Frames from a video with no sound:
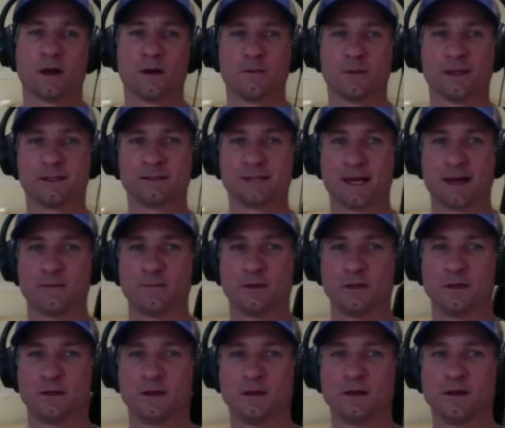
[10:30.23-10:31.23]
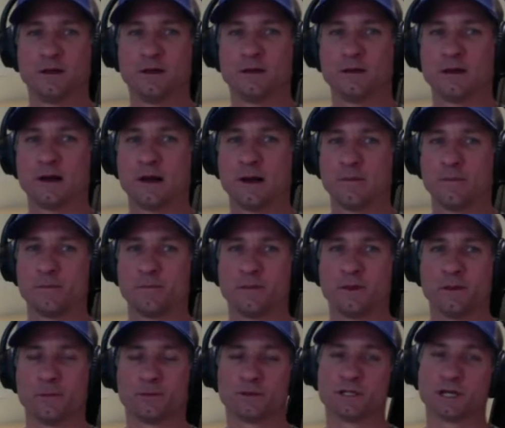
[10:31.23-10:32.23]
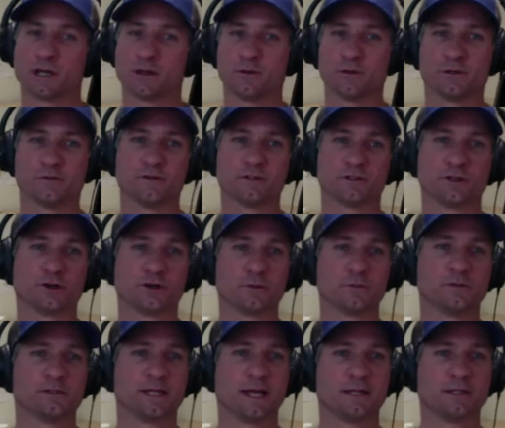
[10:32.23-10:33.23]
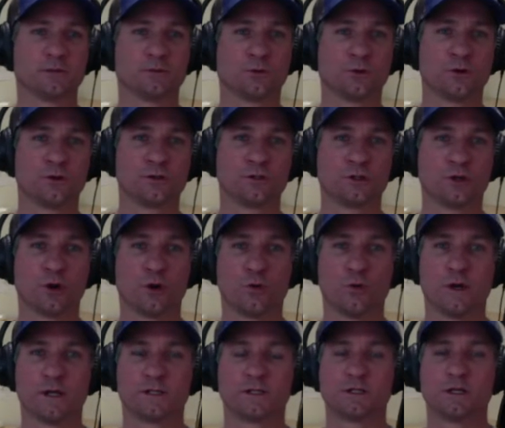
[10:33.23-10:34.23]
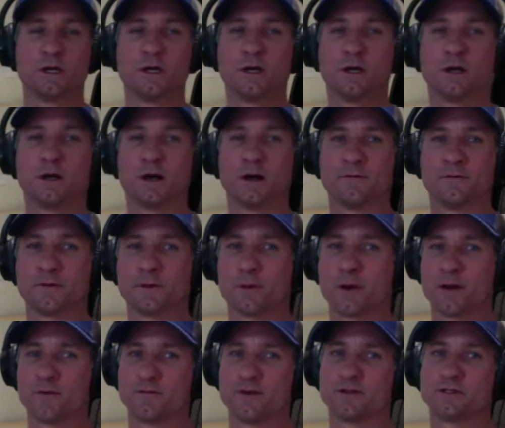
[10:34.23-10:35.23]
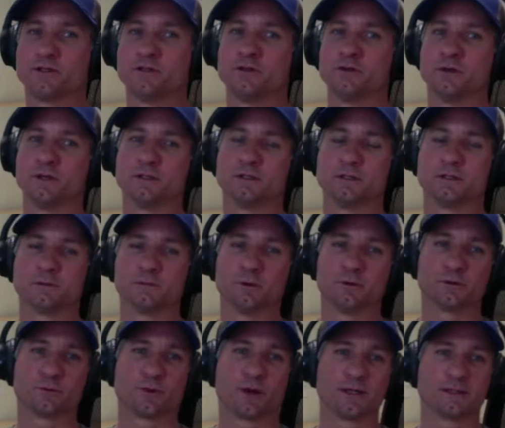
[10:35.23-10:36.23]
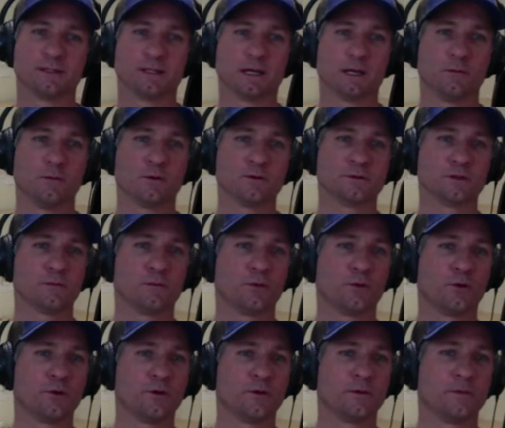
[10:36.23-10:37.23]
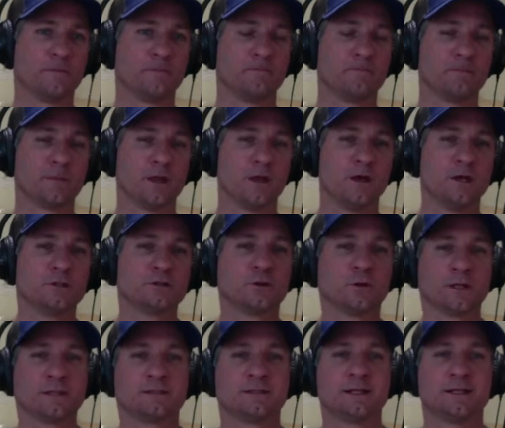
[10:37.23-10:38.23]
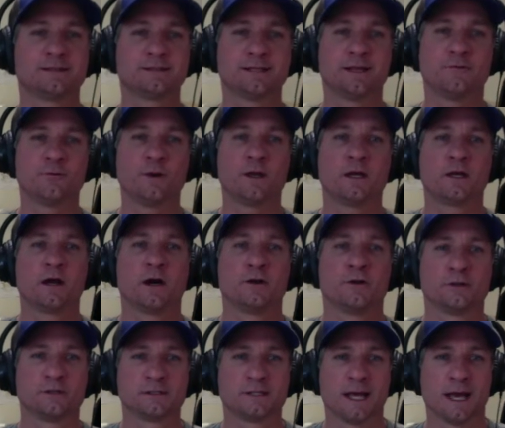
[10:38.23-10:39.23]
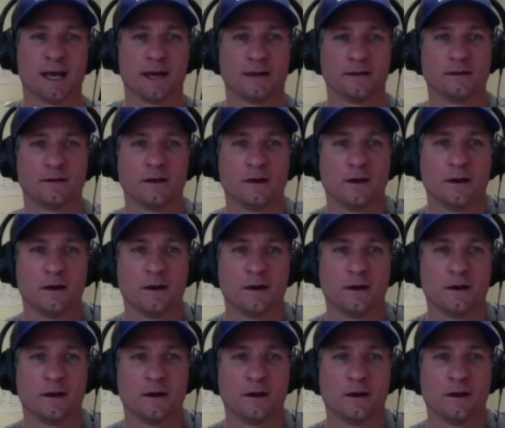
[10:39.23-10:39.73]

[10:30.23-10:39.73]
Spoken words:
examine the particulars of a circumstance in order to know which of the prima facie duties is most pressing and most important. So let's see if we can understand